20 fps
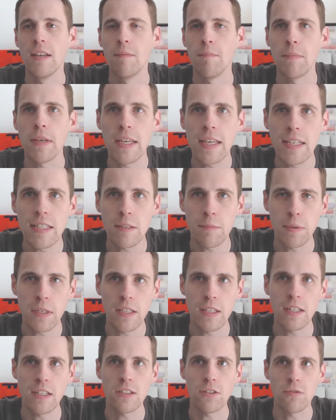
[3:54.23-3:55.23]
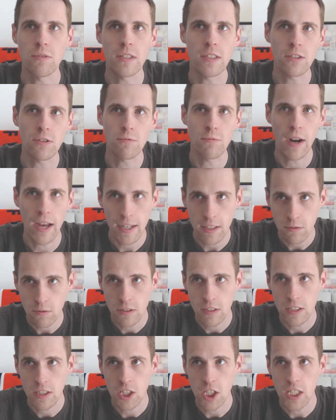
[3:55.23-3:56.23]
Migi's ability to interact with
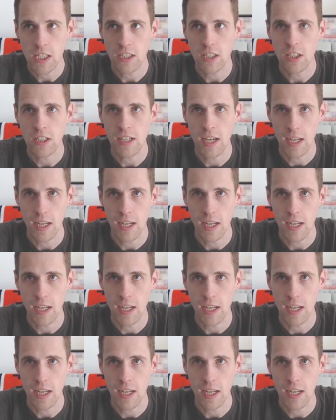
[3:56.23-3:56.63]
Shinichi